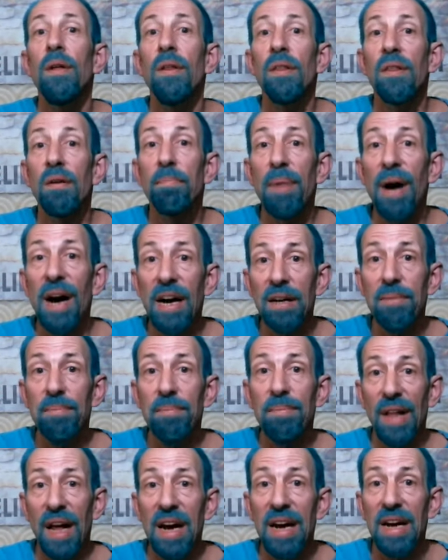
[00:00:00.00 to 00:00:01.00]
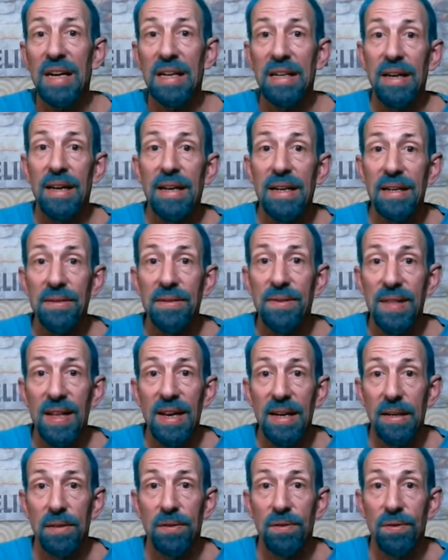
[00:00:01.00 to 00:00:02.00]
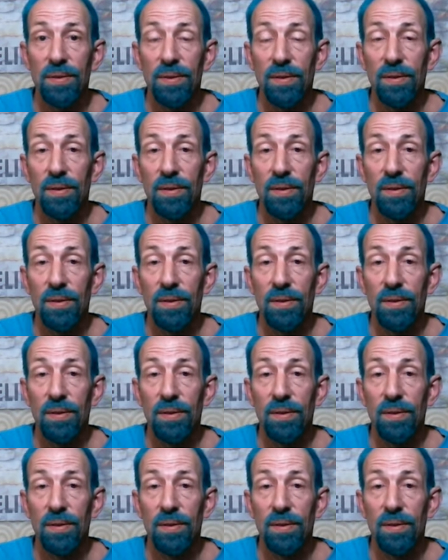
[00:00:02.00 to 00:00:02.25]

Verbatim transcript: the bottom line is this